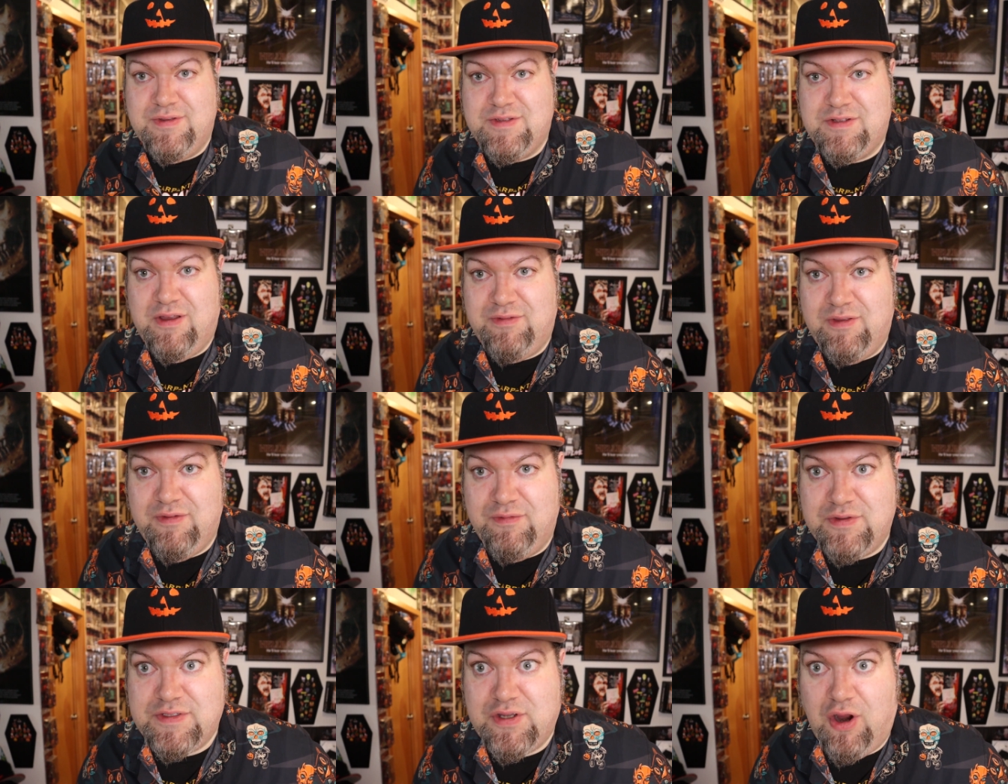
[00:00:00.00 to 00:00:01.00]
stuff, even
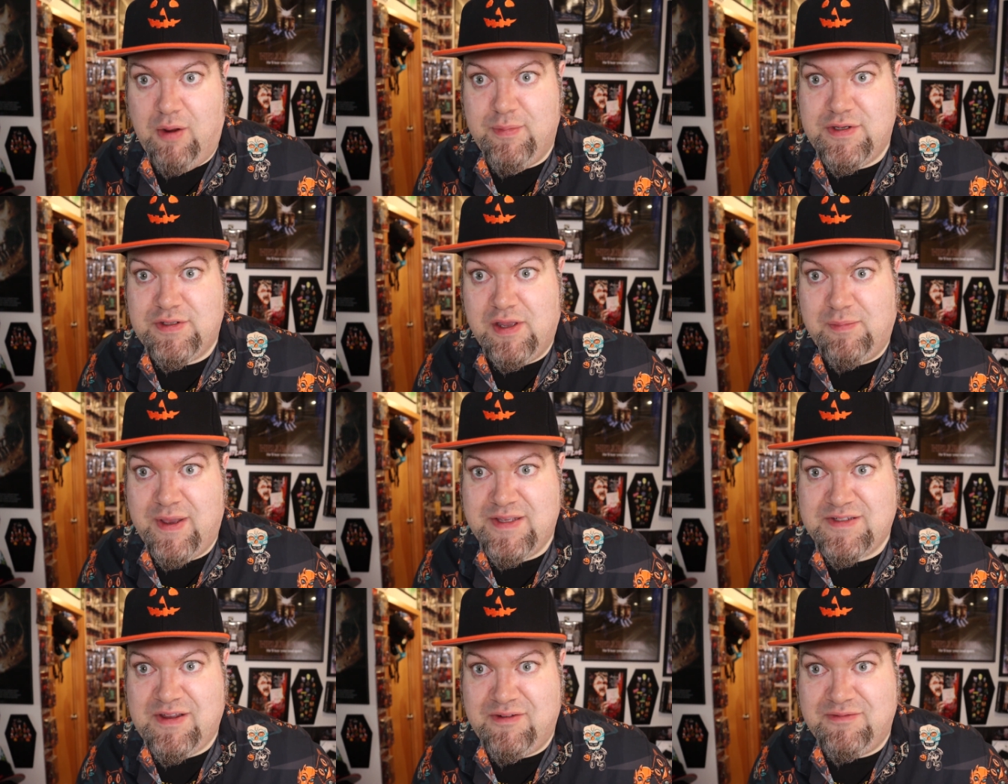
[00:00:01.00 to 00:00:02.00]
if it's garbage like my
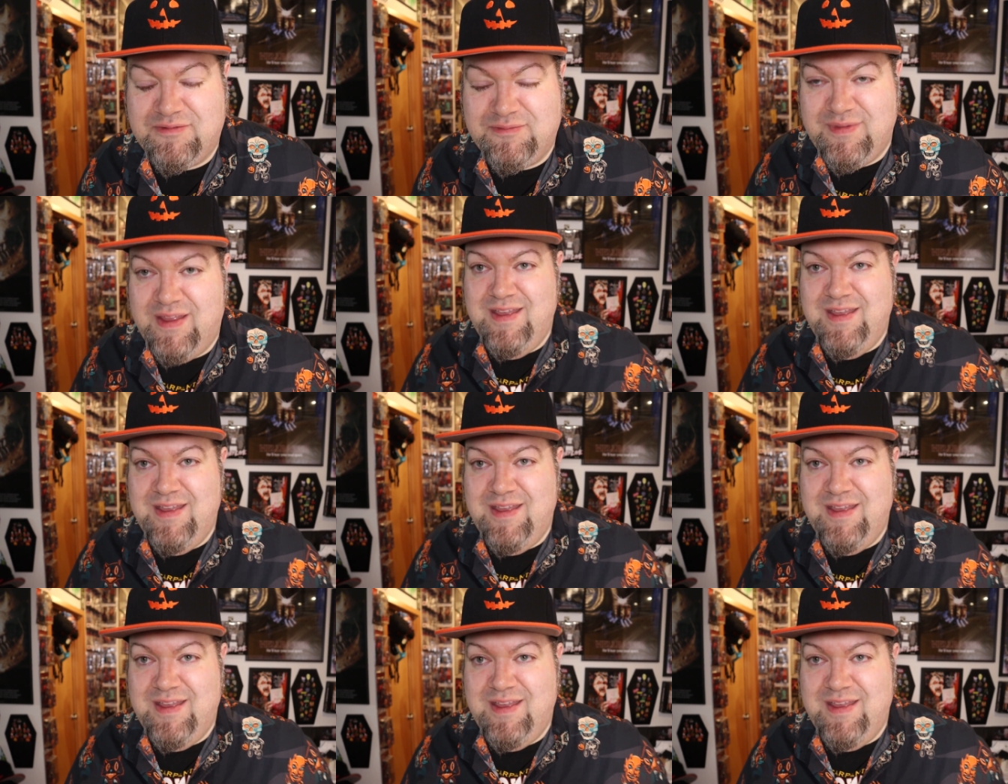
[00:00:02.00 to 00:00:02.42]
stuff.